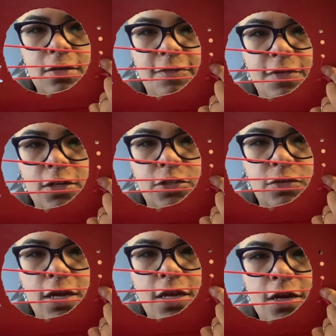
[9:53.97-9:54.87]
finished
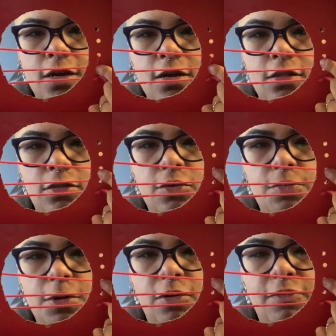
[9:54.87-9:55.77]
right here, loop
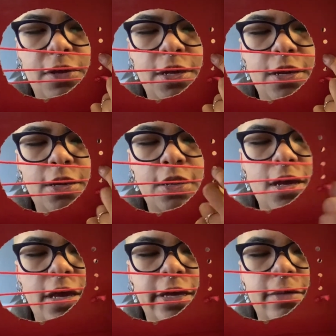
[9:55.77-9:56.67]
it over here.
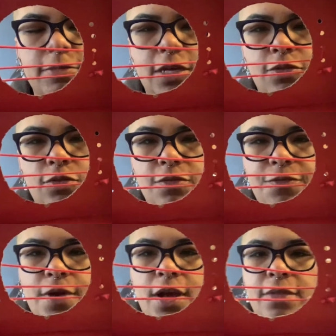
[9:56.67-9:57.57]
It comes out through the
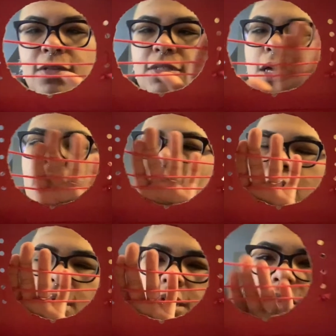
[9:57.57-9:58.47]
front on this side.
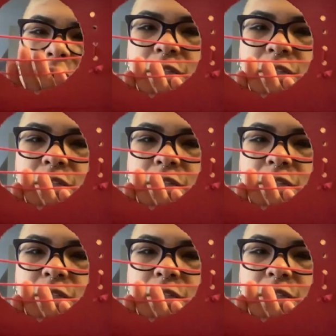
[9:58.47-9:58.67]
That's